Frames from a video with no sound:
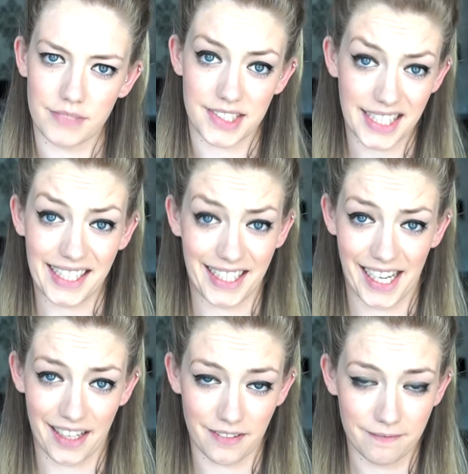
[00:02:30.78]
Zeke
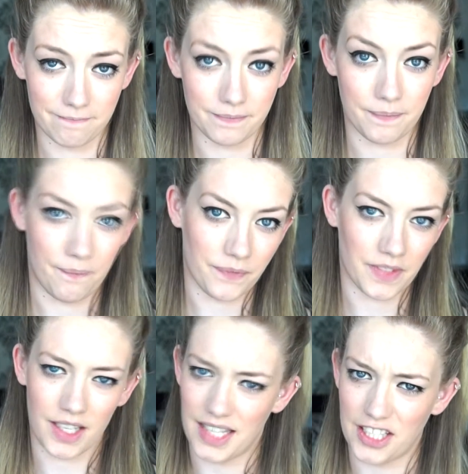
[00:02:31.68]
again.
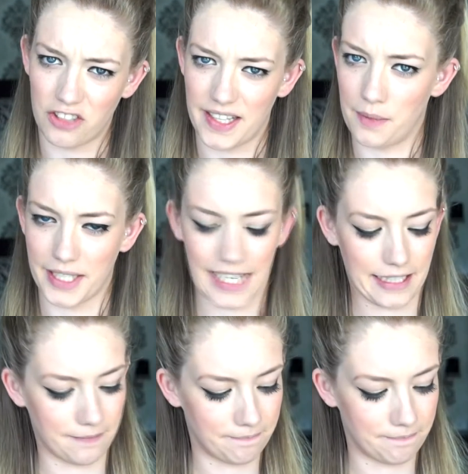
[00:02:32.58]
Let's try that one again.